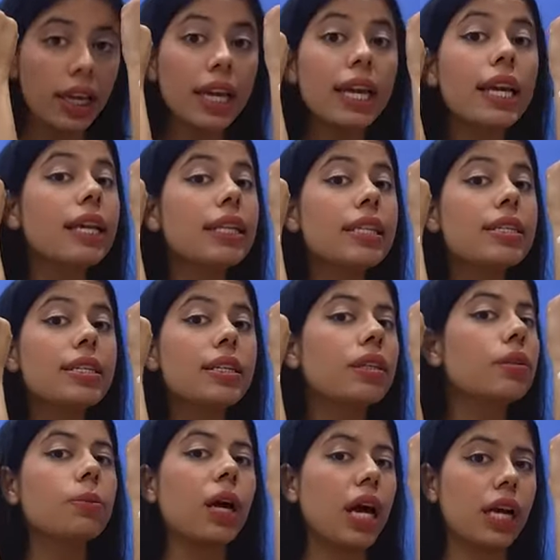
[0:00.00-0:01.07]
Like
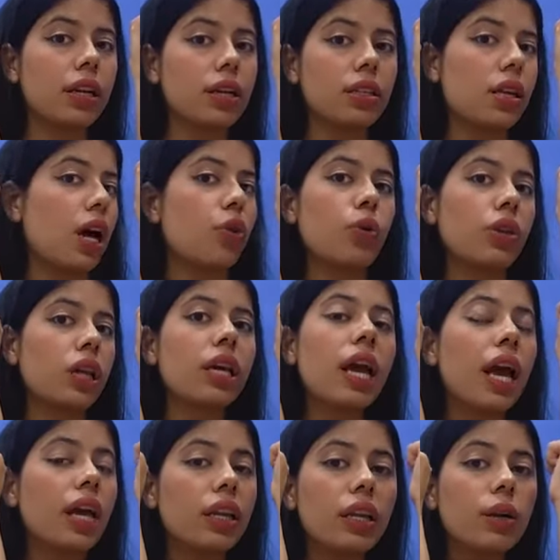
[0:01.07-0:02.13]
instant brightness, I don't
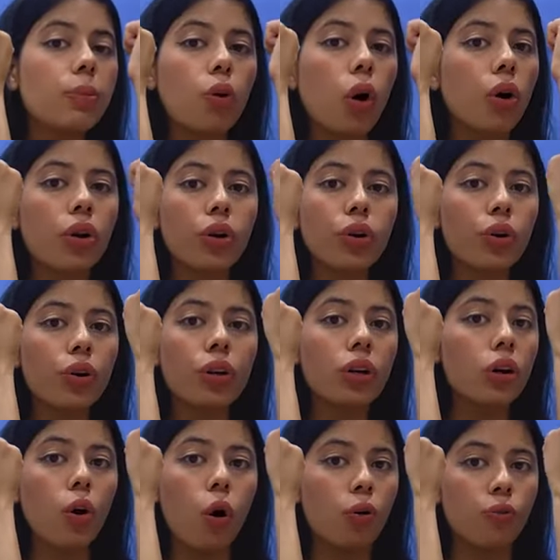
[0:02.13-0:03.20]
think any product
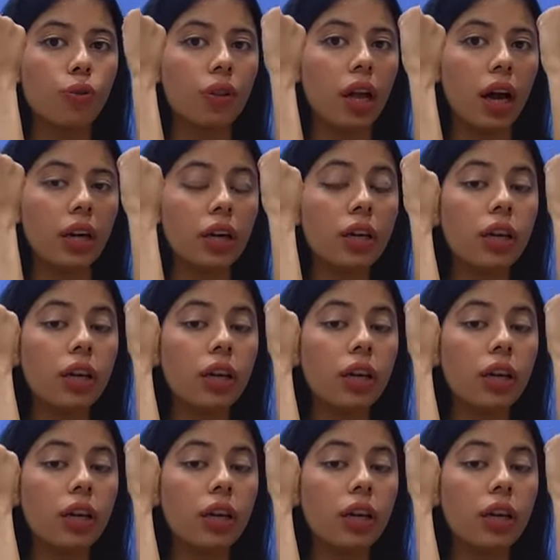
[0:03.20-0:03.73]
could offer that.